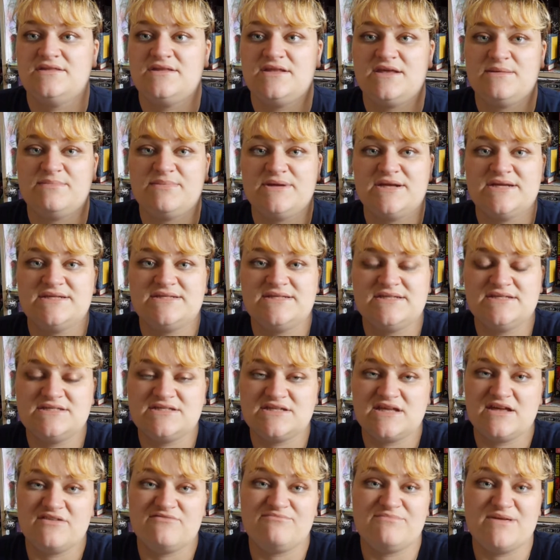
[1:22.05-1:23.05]
the ability
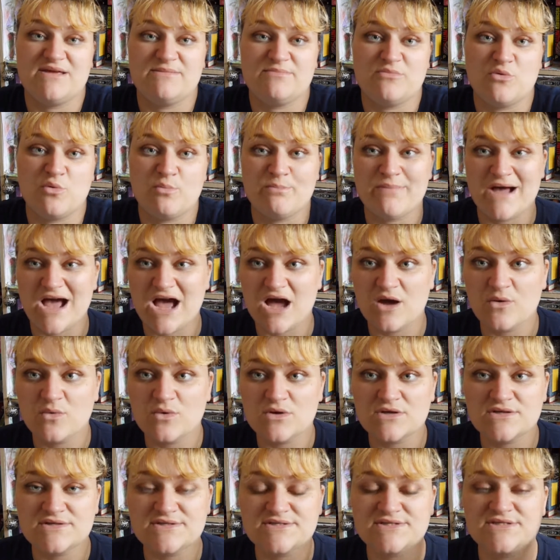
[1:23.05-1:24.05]
to give people
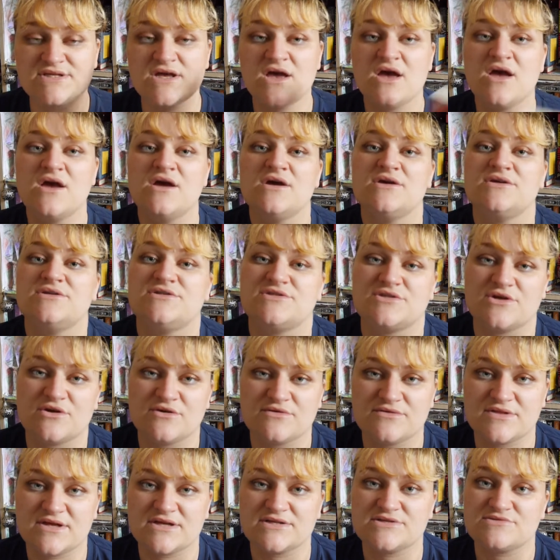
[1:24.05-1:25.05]
powers
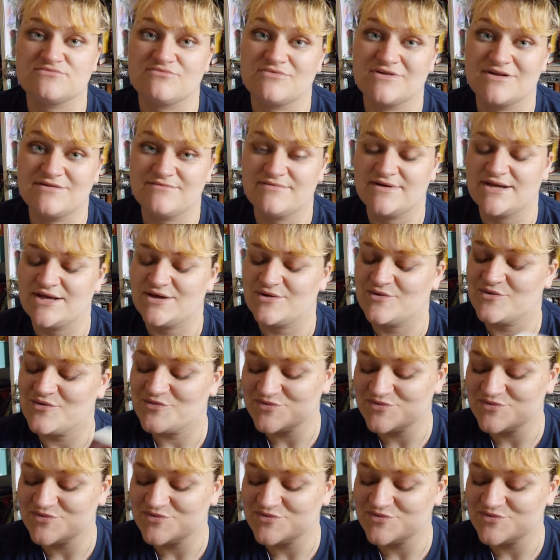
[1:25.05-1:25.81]
so that's really really